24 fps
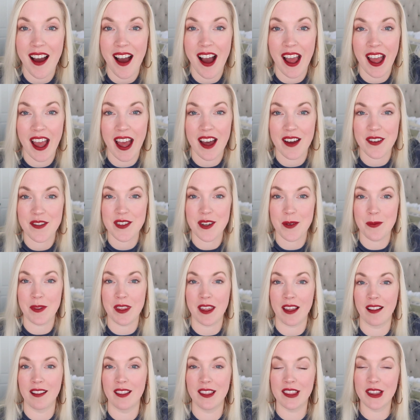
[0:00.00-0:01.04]
I have
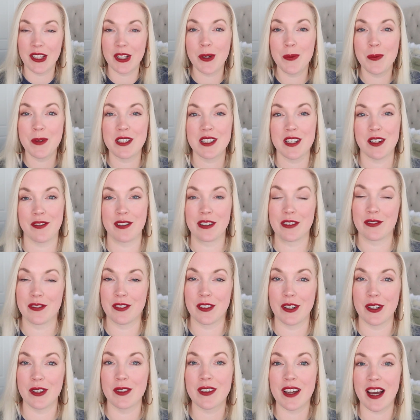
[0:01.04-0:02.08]
something a little bit different
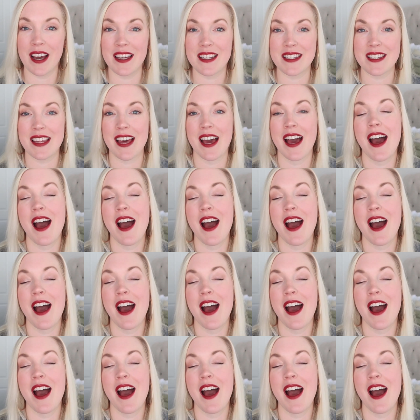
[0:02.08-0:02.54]
for you guys.